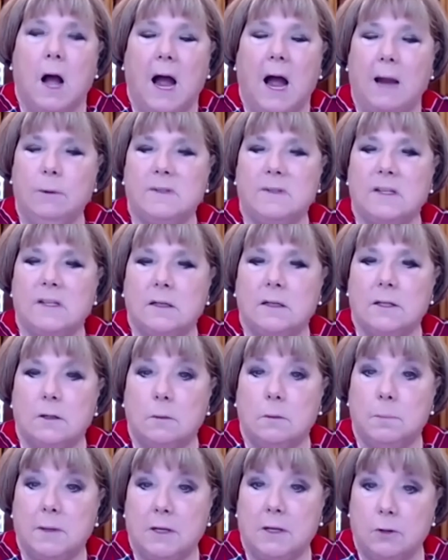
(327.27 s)
I was a
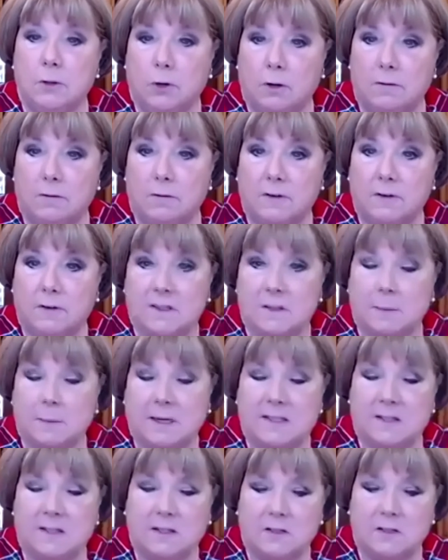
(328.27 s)
little bit nervous. My
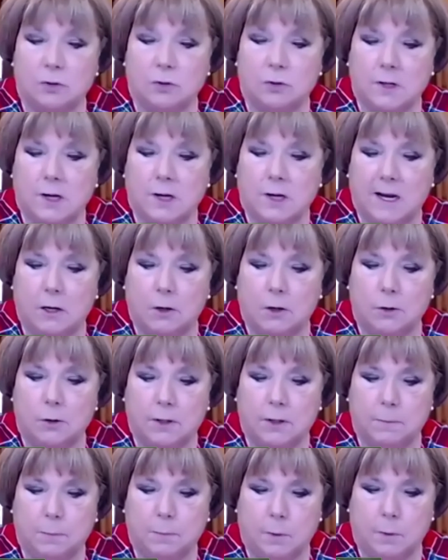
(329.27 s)
sister and I go
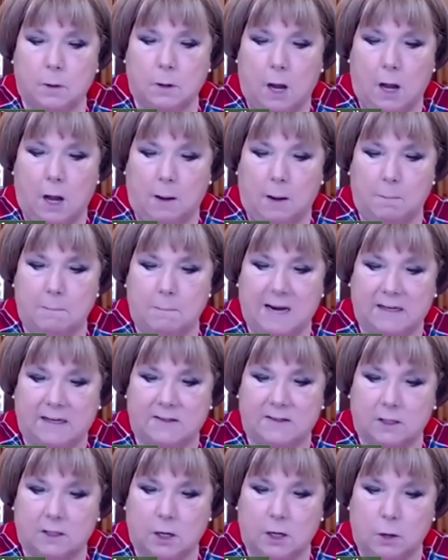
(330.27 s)
to
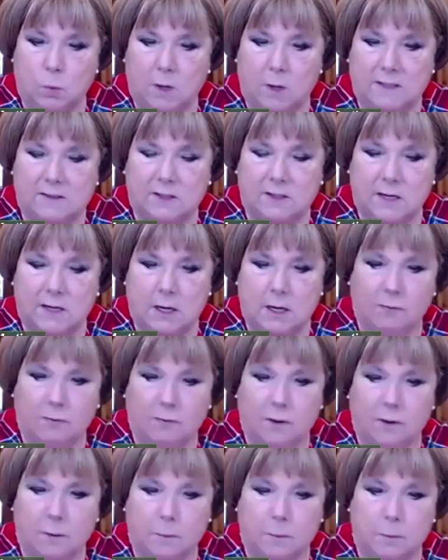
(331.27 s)
Mexico once a year.
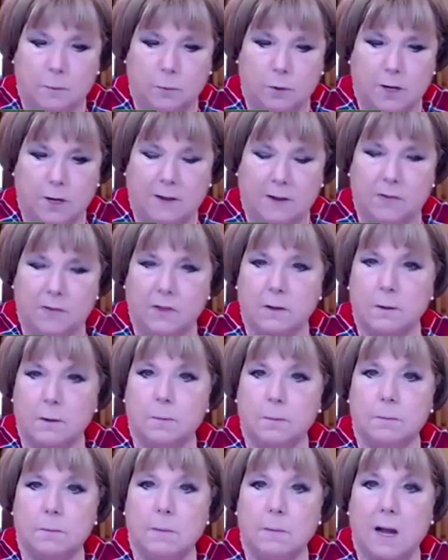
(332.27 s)
We're not
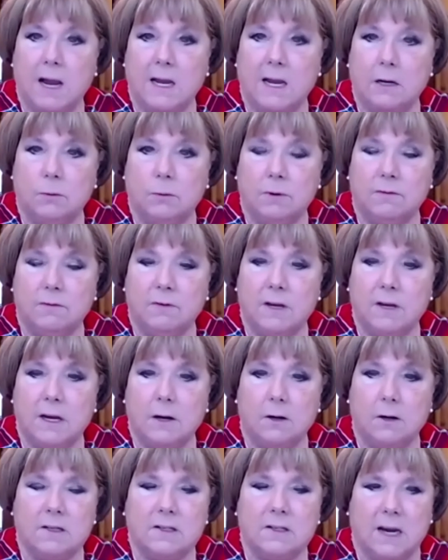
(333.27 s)
the Mayan
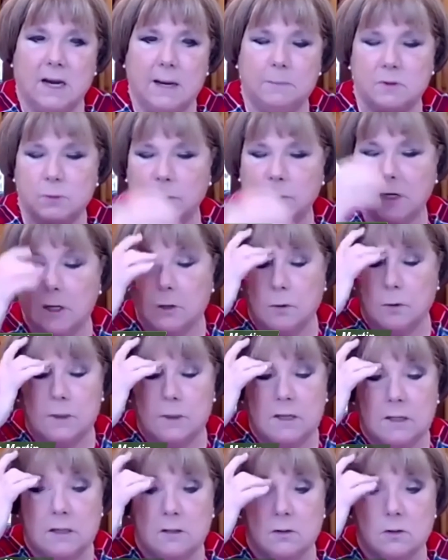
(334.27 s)
Riviera types. We go
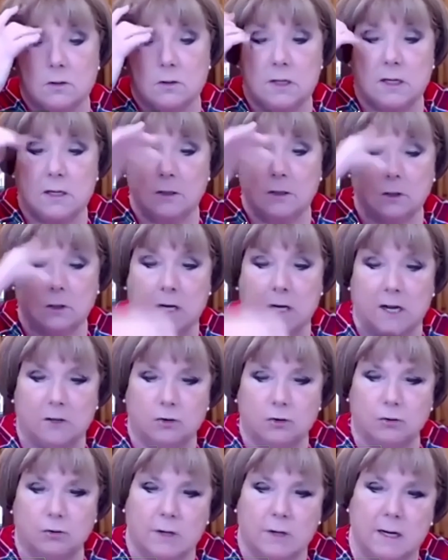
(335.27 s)
in inner
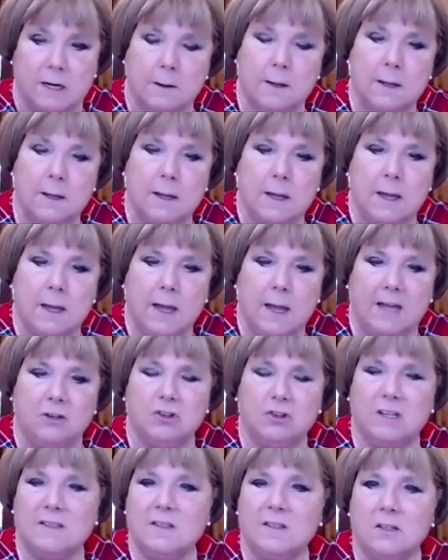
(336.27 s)
country and
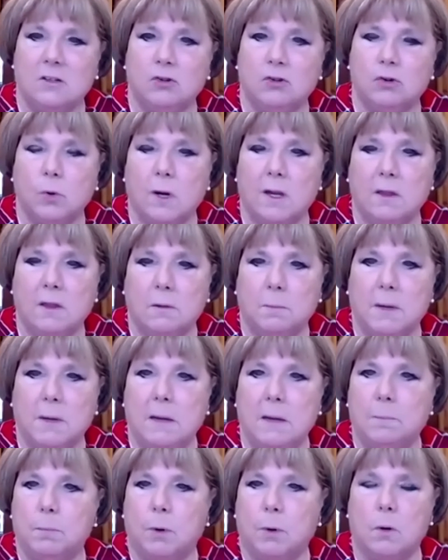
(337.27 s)
just enjoy the
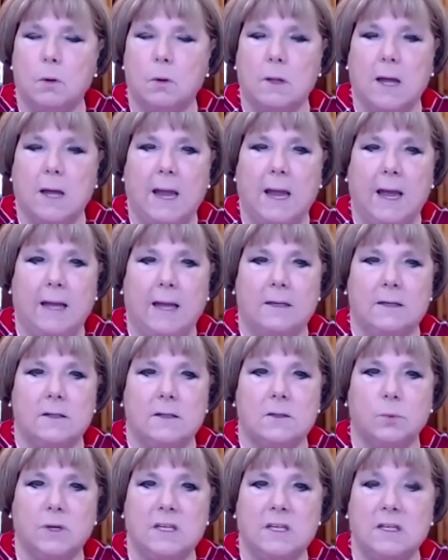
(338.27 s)
people.
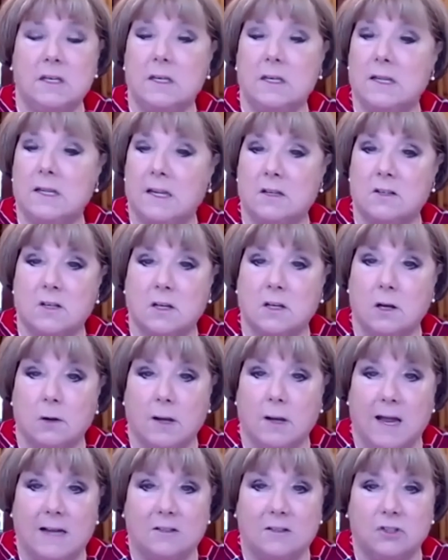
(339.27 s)
And we didn't get to go
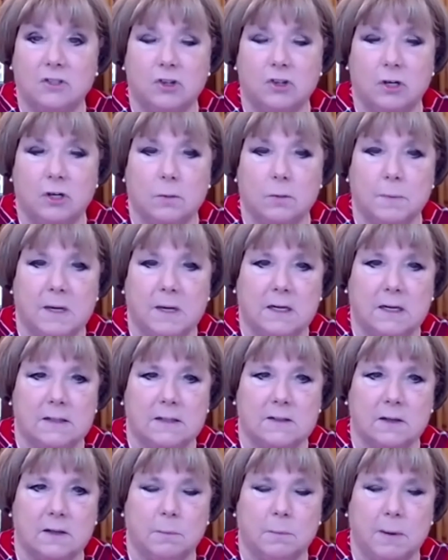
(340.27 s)
last year
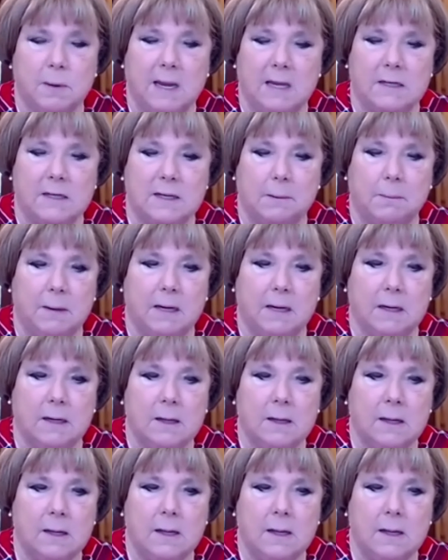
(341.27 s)
because of the pandemic.